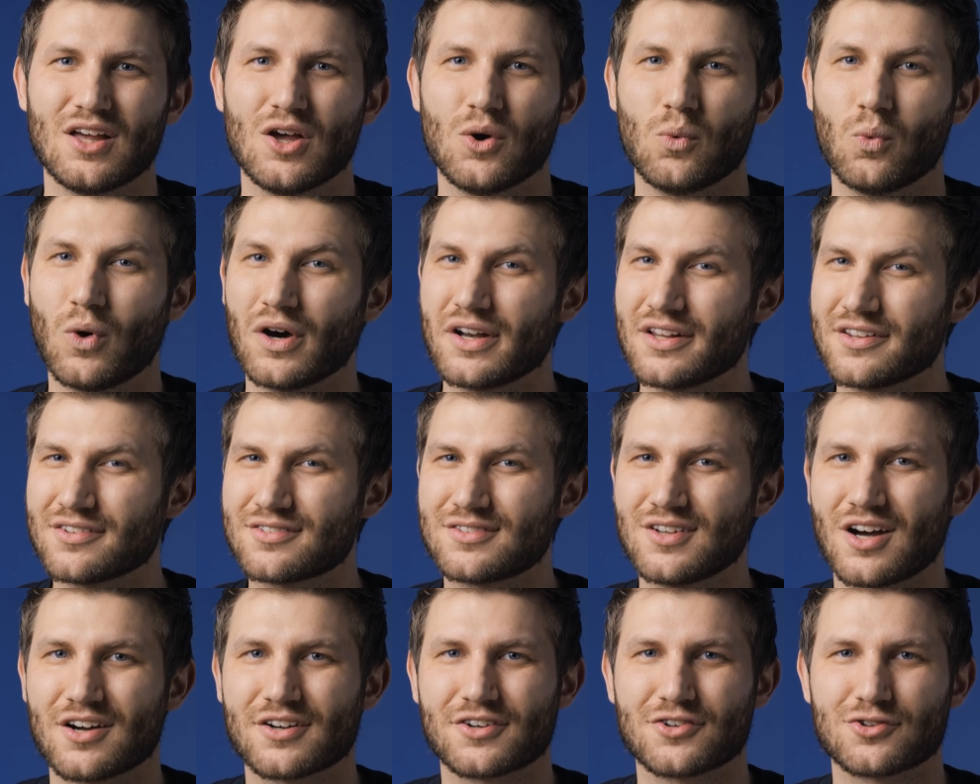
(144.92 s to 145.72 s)
What is
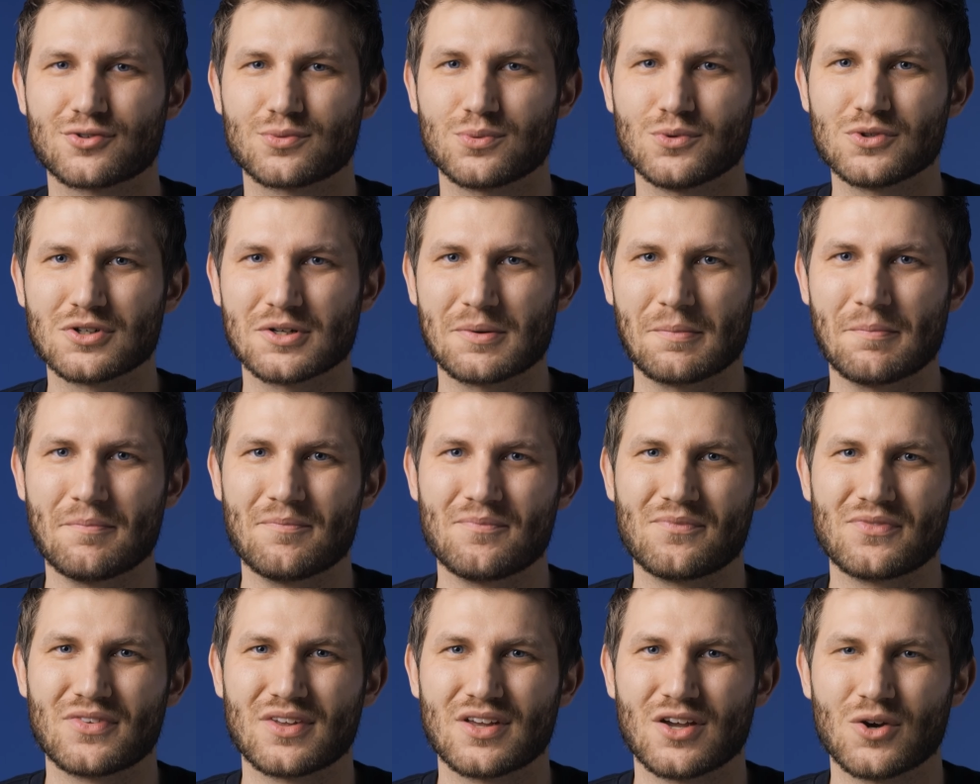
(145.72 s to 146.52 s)
Docker Swarm?
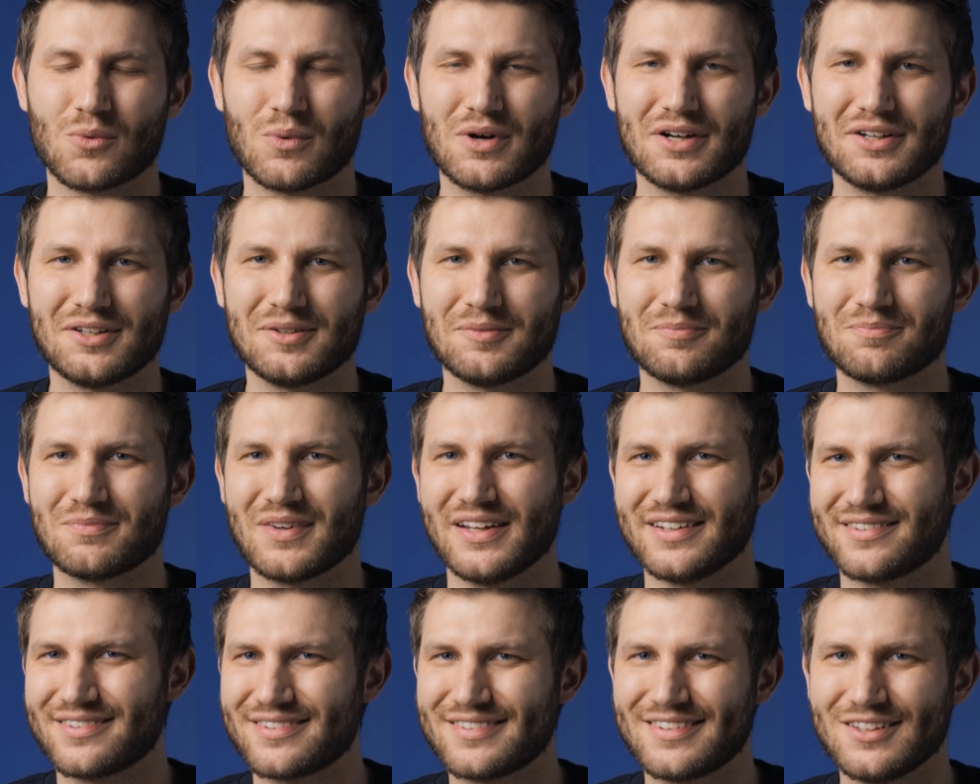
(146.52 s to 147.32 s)
Well,
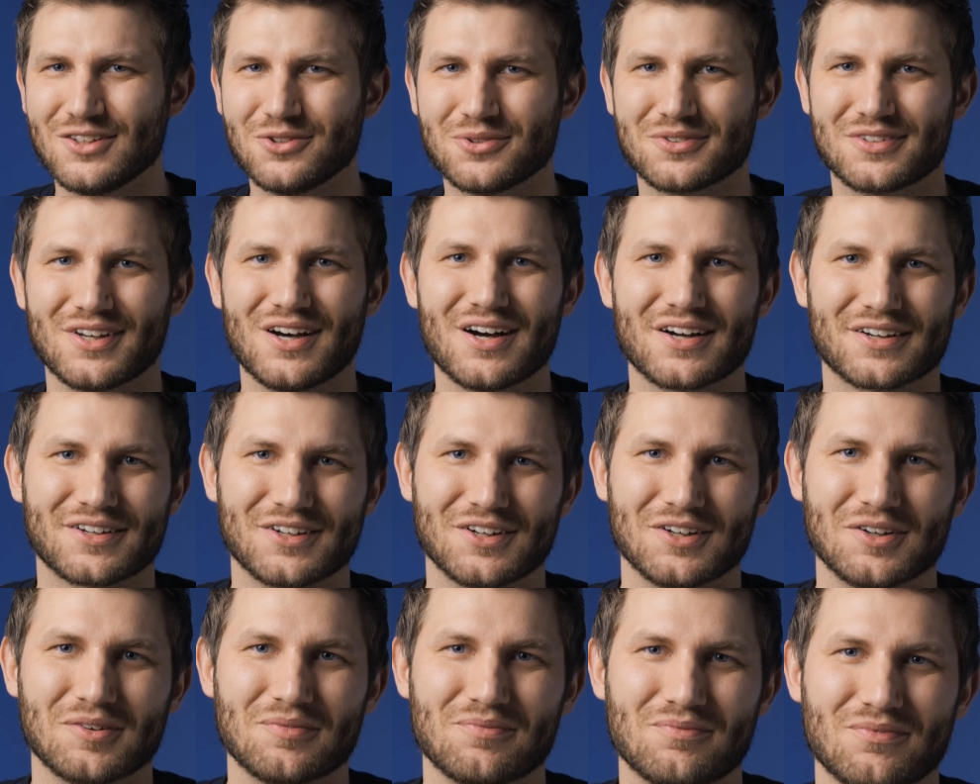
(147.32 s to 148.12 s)
it's still
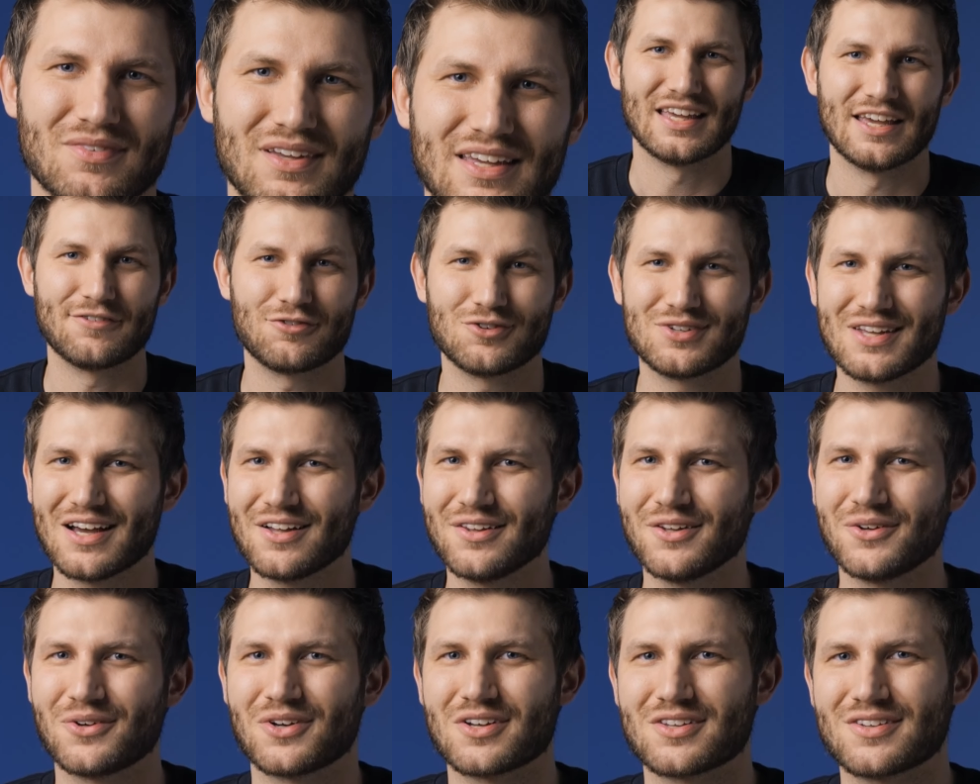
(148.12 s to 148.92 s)
Docker. If you
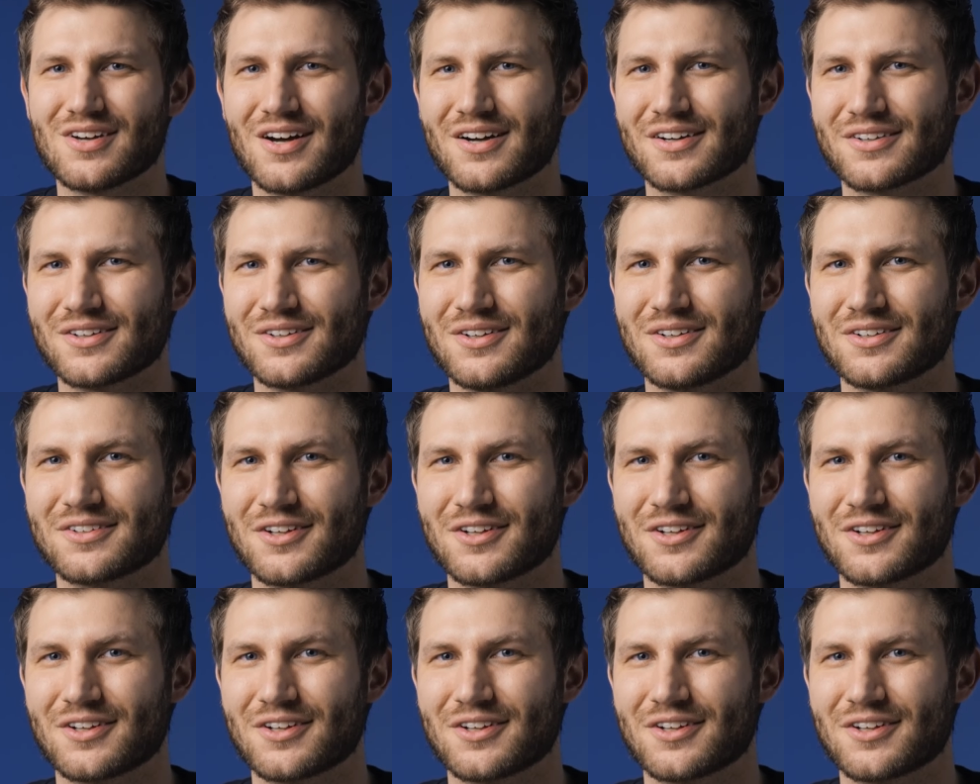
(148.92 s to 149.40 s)
downloaded Docker,